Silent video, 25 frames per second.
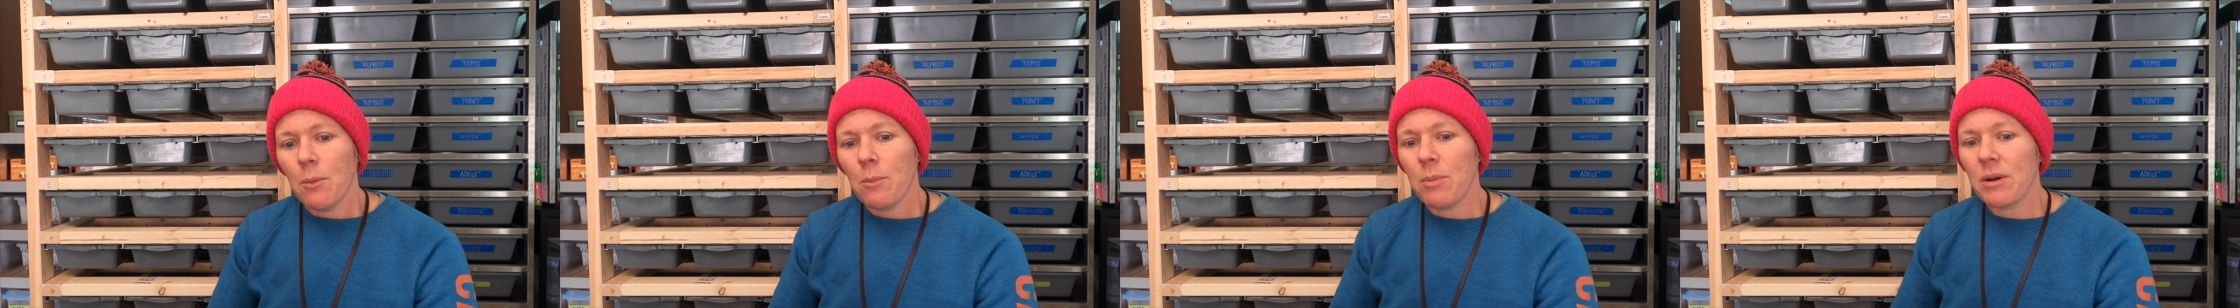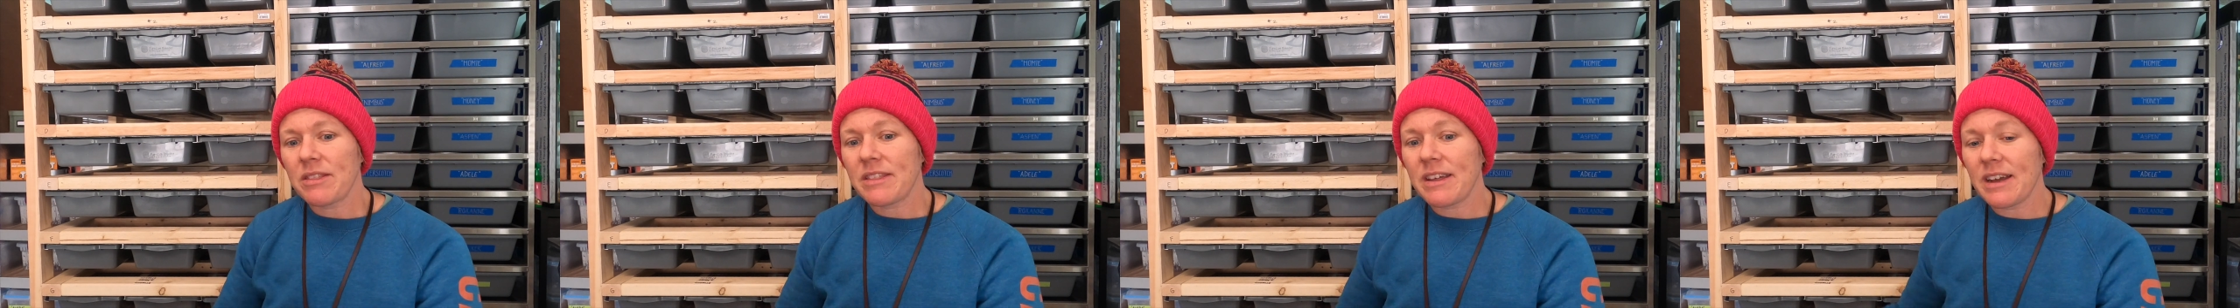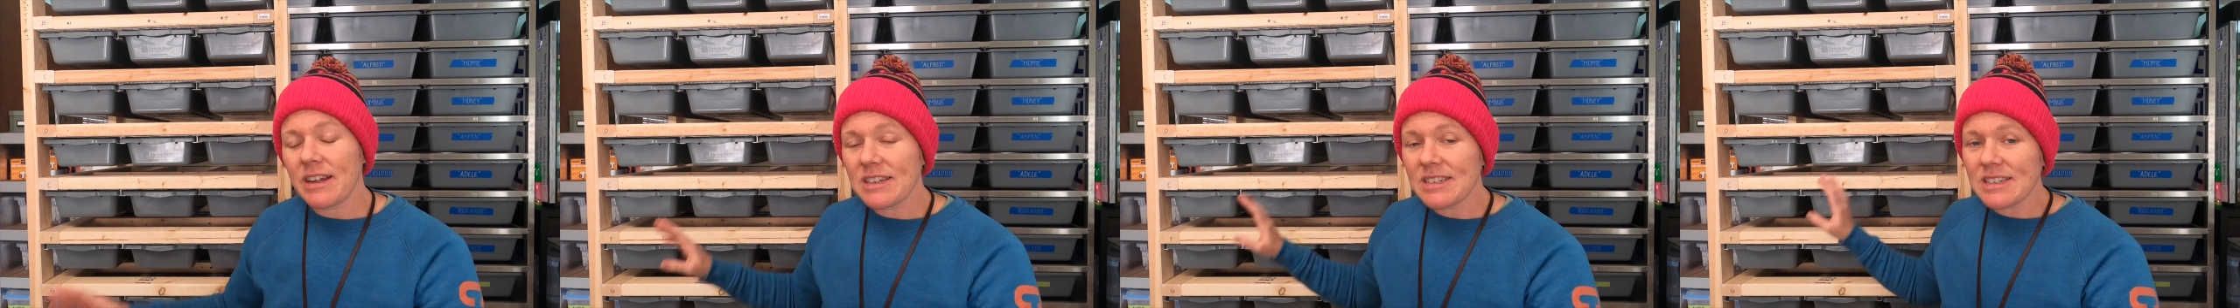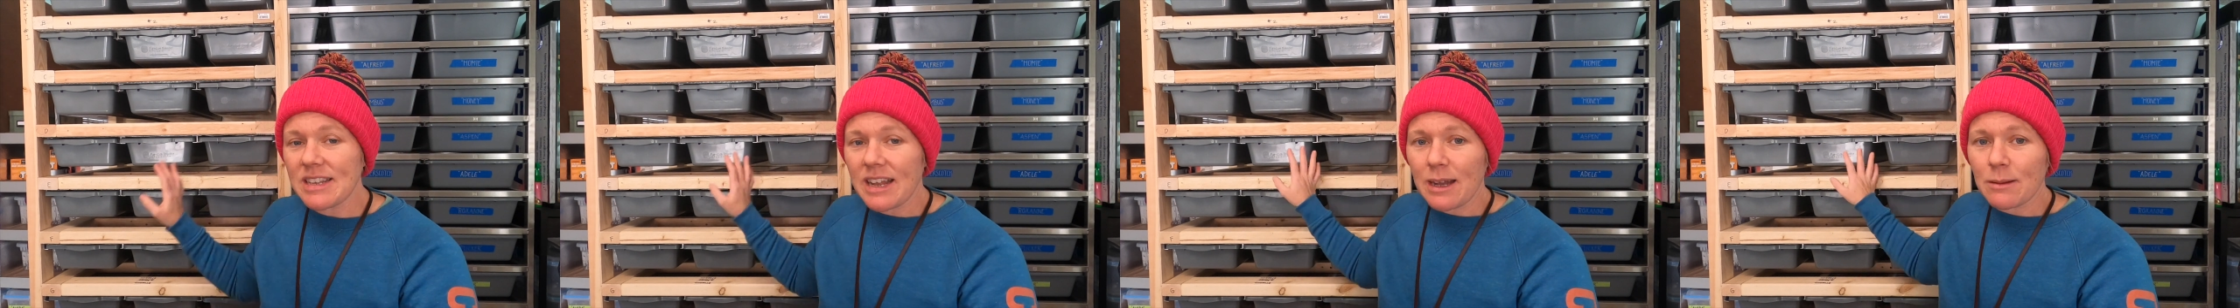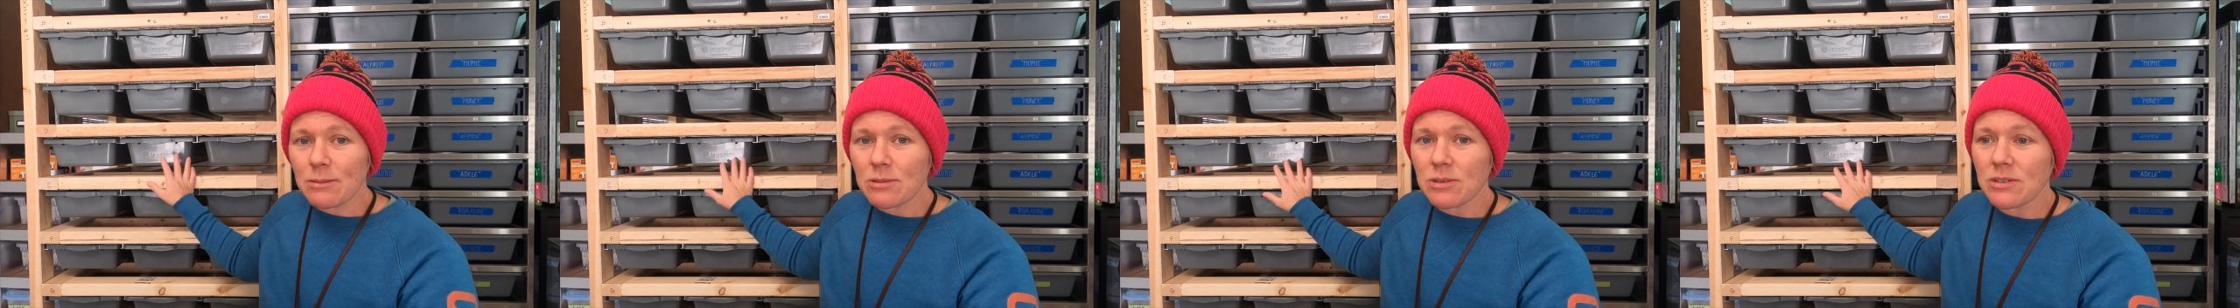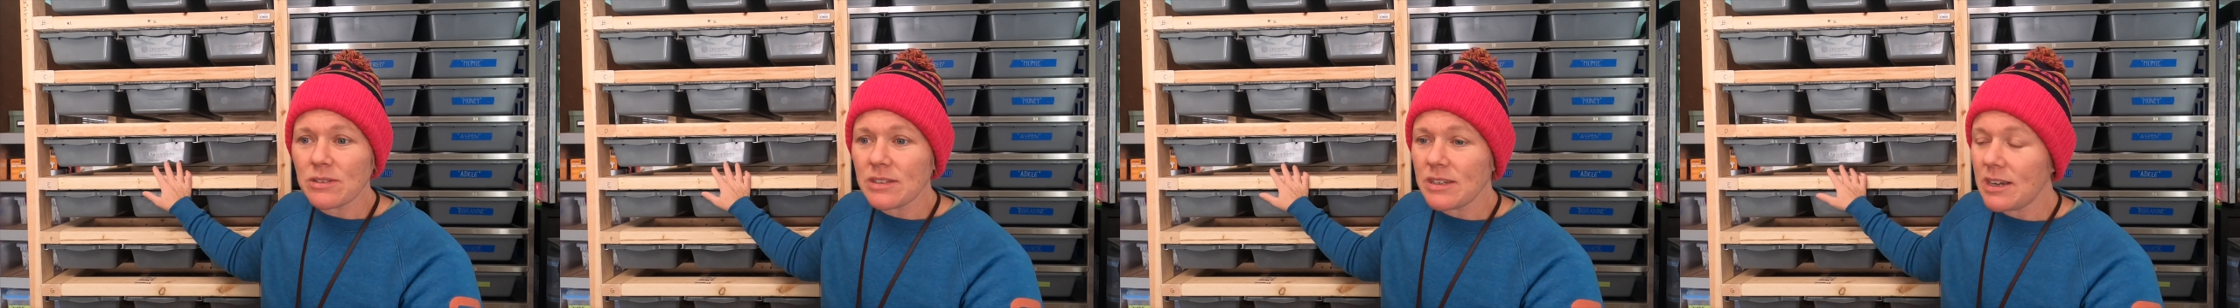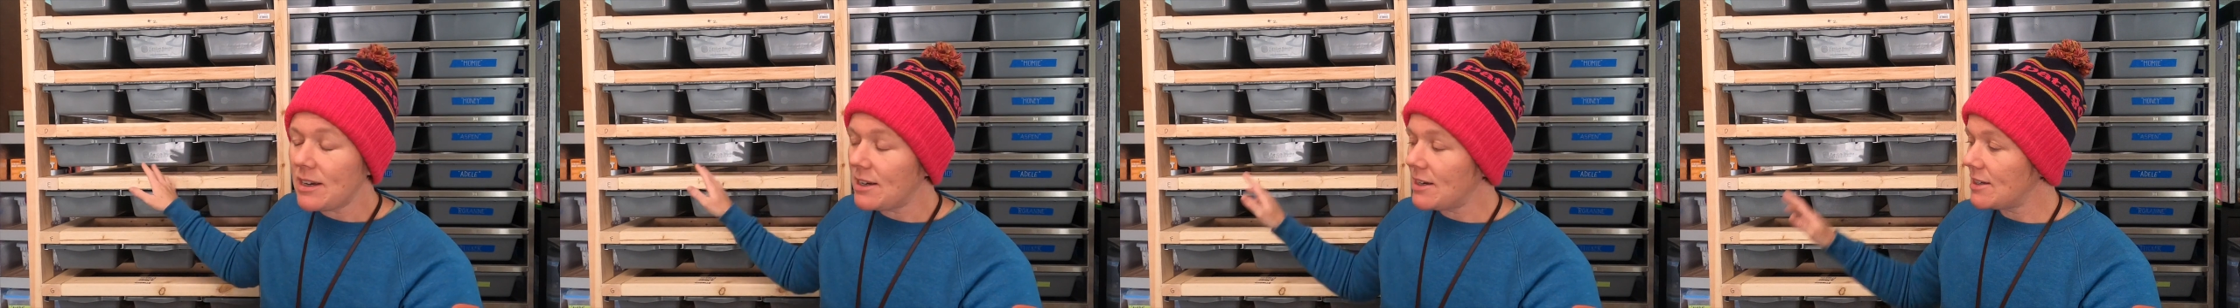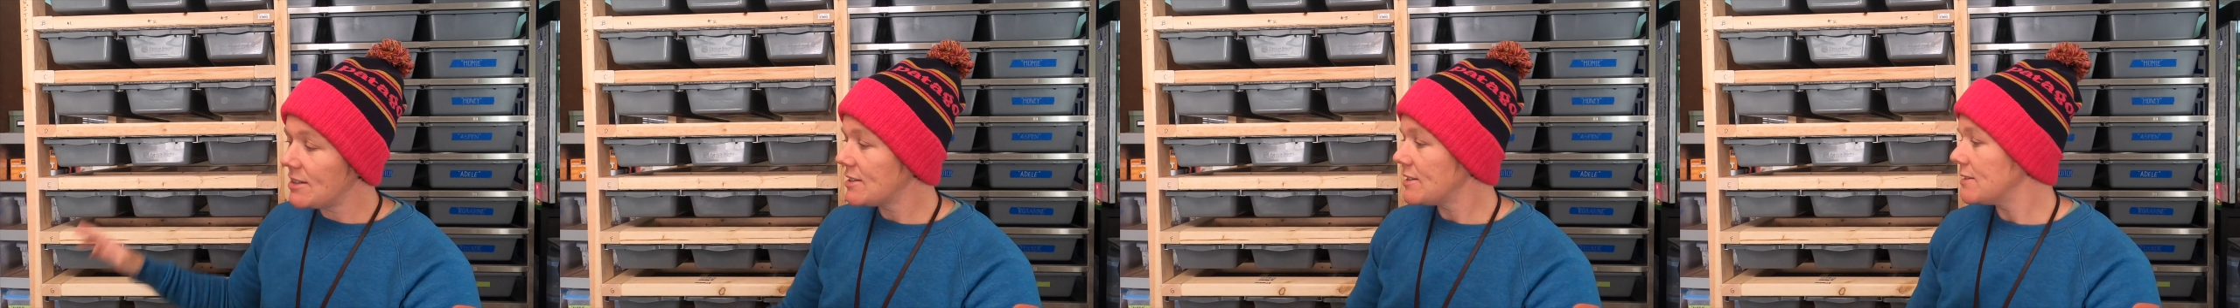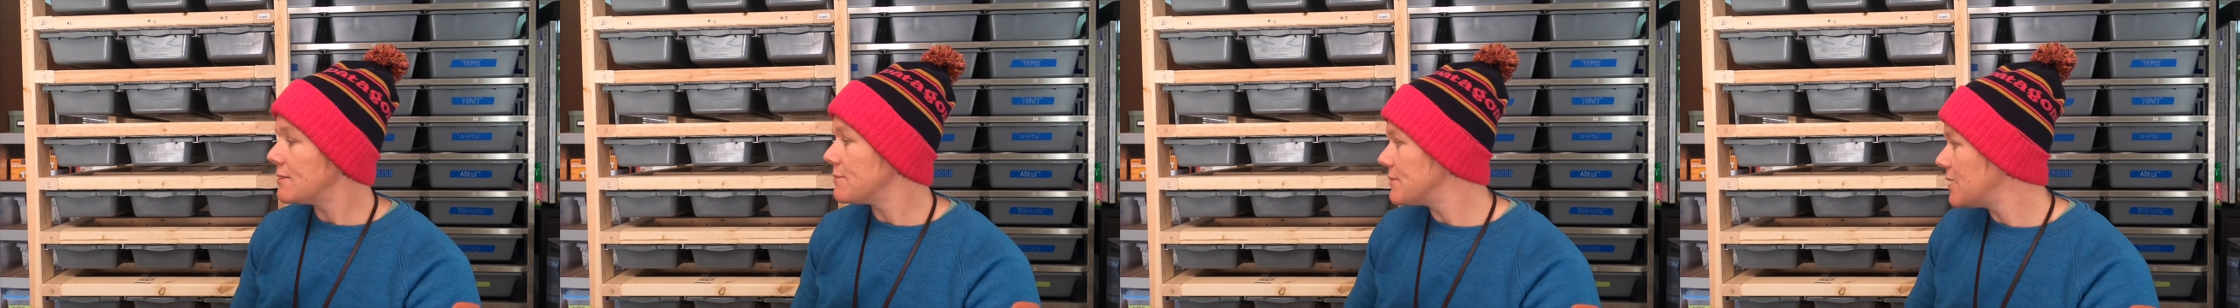But that is absolutely
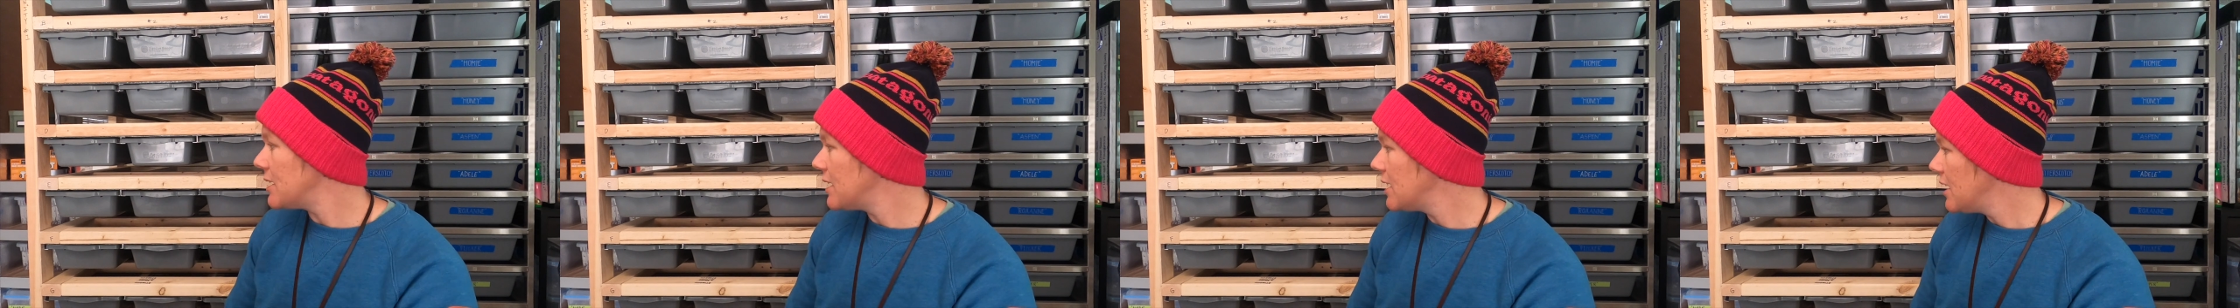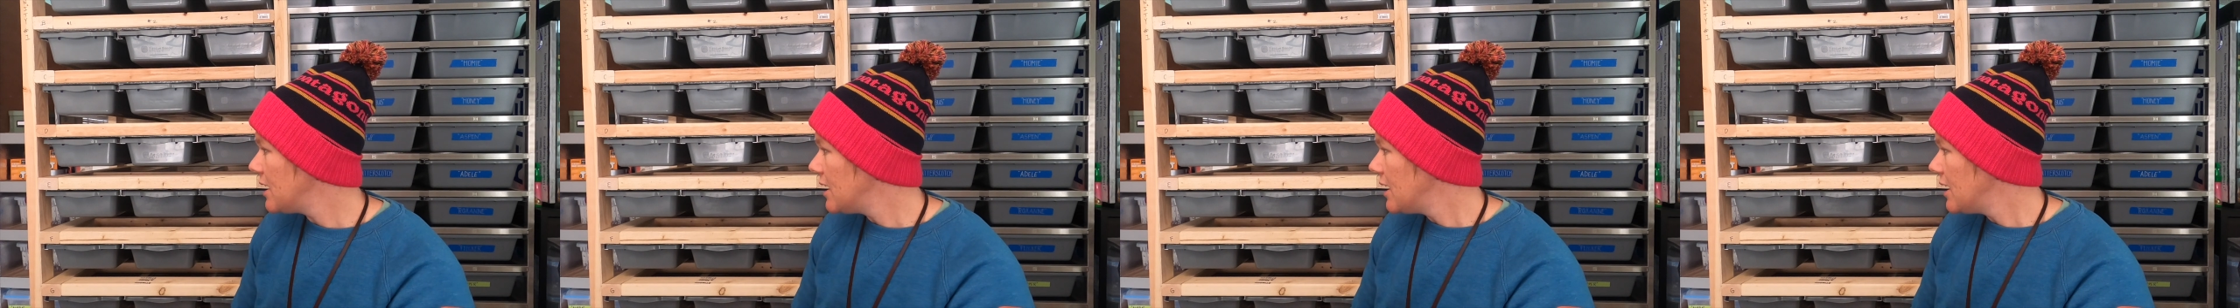awesome.